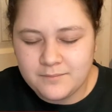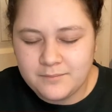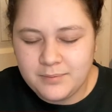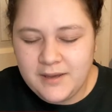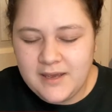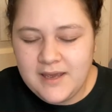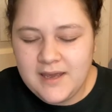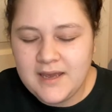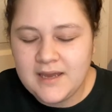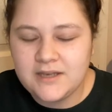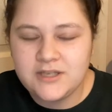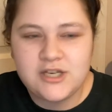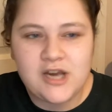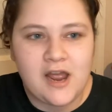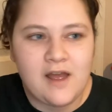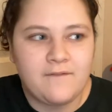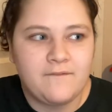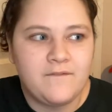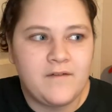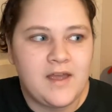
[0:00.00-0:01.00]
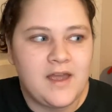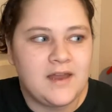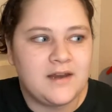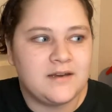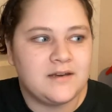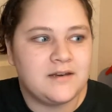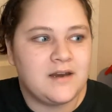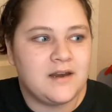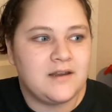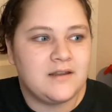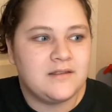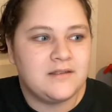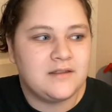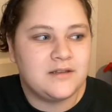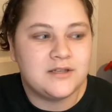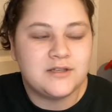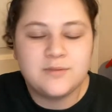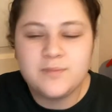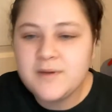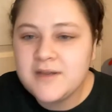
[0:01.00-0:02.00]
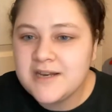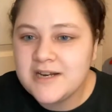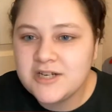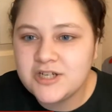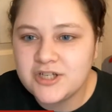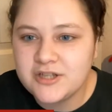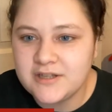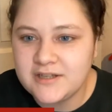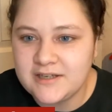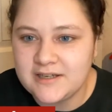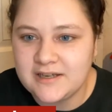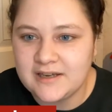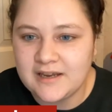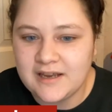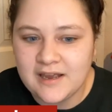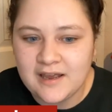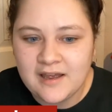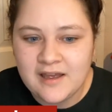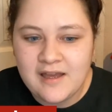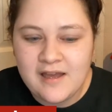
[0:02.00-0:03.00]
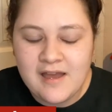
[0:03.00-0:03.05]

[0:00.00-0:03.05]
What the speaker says: PHF, and the Swedish League.